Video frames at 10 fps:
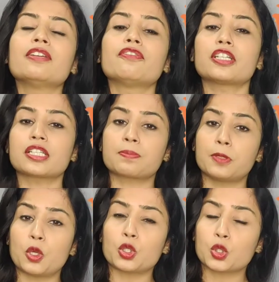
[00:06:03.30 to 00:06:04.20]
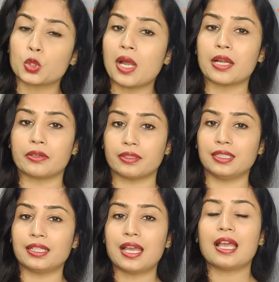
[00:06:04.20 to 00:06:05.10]
even if it is below
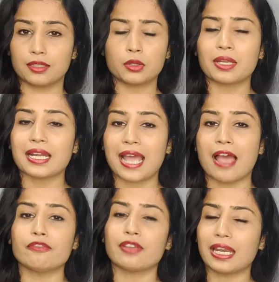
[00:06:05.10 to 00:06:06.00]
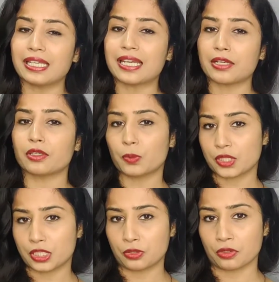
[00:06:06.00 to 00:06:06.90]
200 you can have any dental
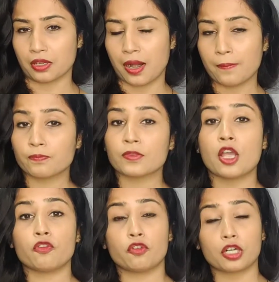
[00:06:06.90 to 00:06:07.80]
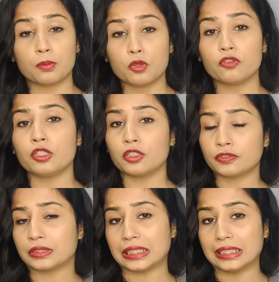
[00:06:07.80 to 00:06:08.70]
procedure for removal
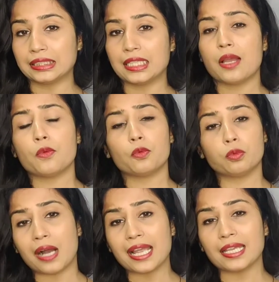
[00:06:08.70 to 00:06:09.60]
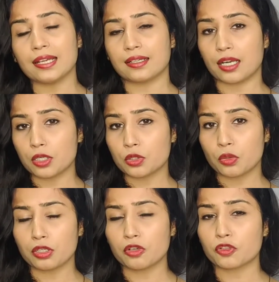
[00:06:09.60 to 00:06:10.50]
of teeth why
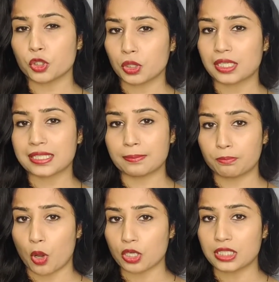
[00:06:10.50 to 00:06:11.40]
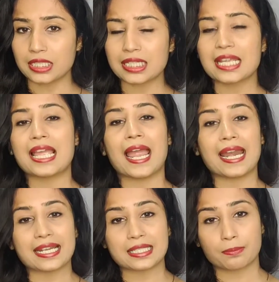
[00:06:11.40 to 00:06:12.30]
controlling of sugar is important
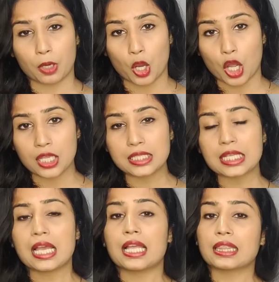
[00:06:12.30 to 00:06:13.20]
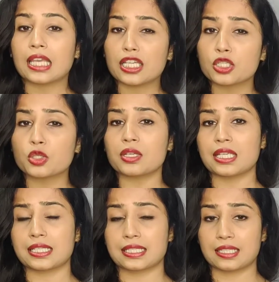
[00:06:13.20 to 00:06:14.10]
it is because the
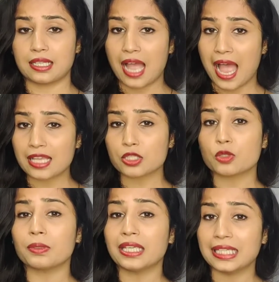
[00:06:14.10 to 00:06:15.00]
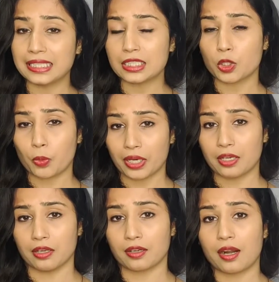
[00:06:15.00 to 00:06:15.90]
injuries has to be healed
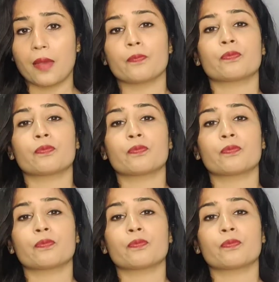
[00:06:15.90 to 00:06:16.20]
quicker.